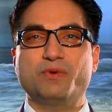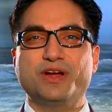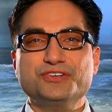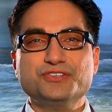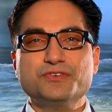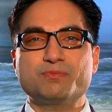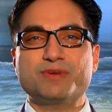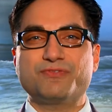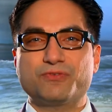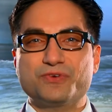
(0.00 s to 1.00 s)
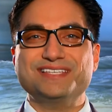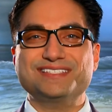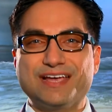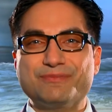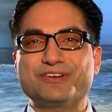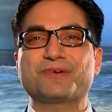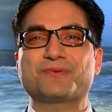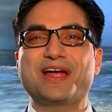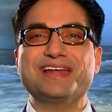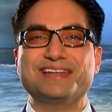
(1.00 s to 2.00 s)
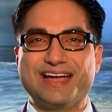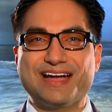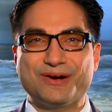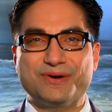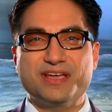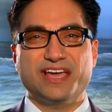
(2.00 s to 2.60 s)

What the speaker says: Register for my free seminar right now,